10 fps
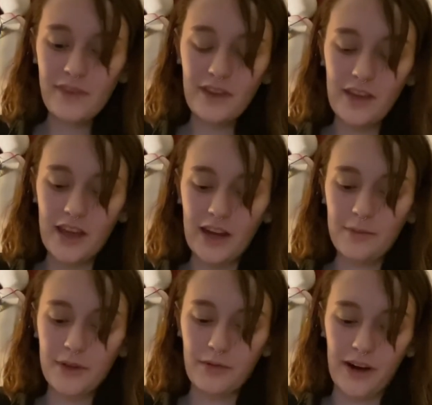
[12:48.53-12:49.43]
and I'm
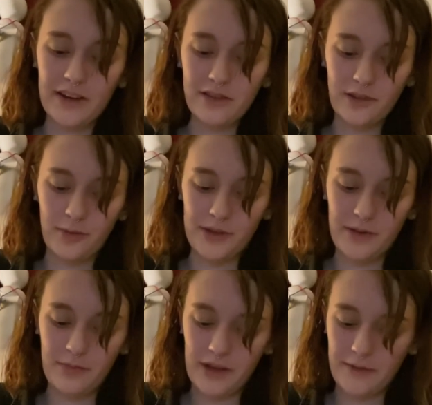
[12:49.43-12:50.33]
gonna write a little bit,
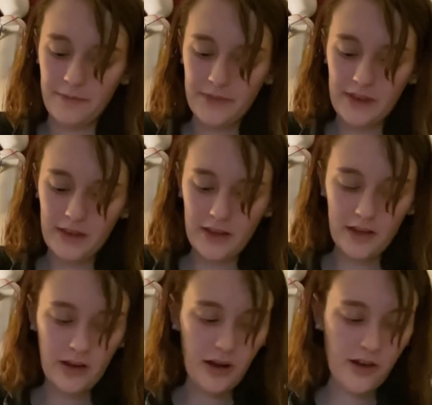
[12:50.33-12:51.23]
but
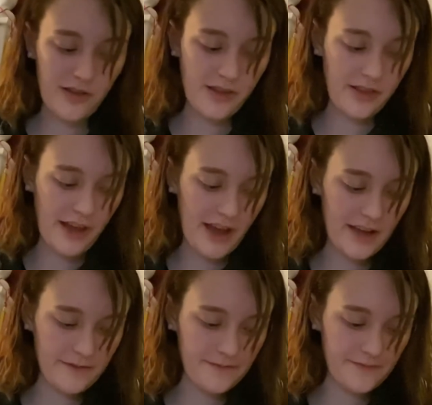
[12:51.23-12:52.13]
other than
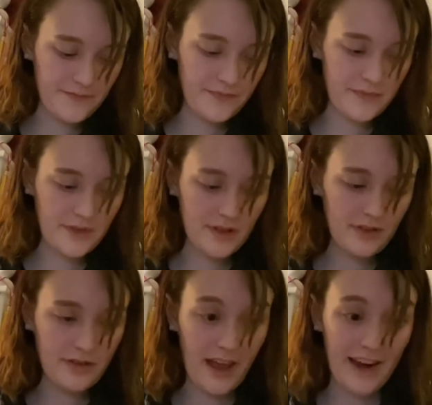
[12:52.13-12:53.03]
that,
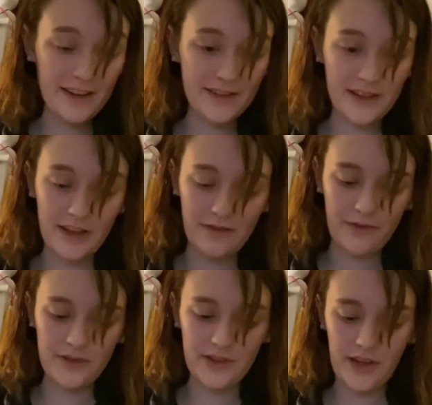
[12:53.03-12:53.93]
that is it
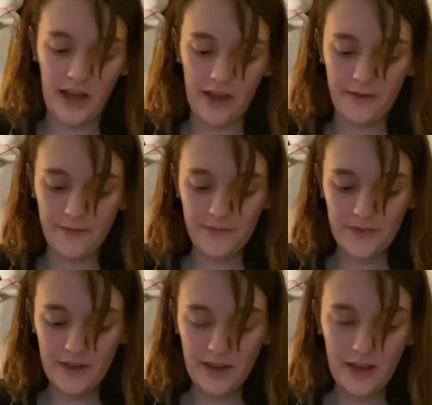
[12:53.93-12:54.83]
for today.
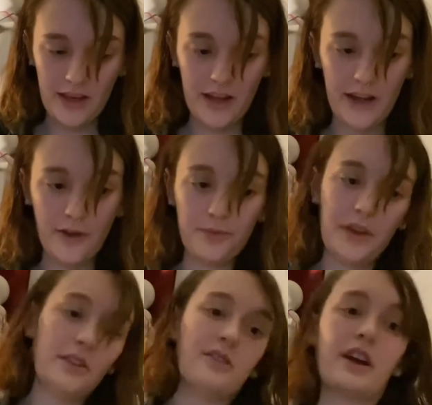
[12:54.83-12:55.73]
And I hope
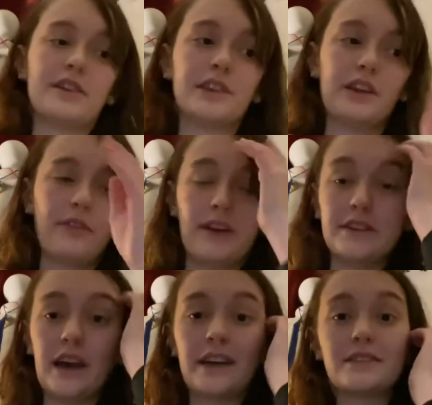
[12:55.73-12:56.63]
that you guys had a
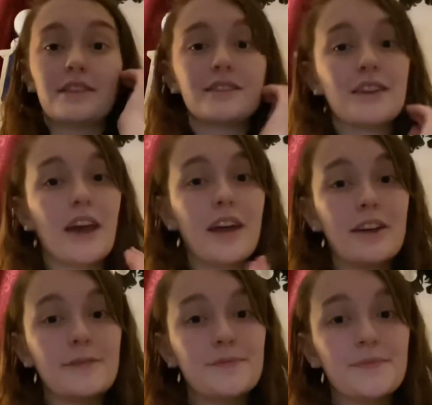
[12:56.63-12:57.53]
fantastic day,
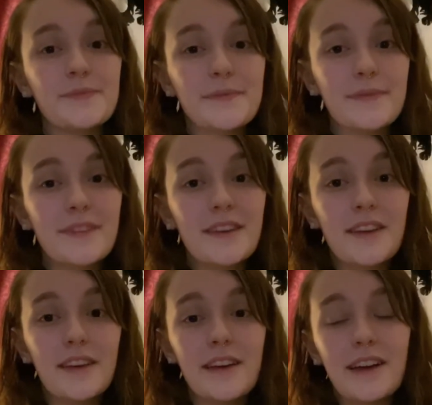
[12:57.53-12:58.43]

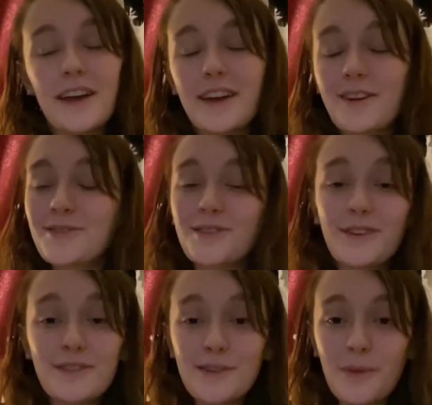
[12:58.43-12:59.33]
and I'll see
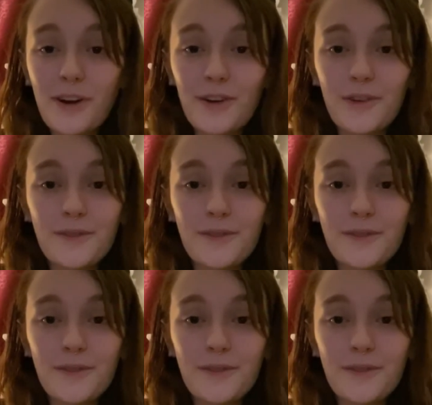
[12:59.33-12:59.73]
you tomorrow.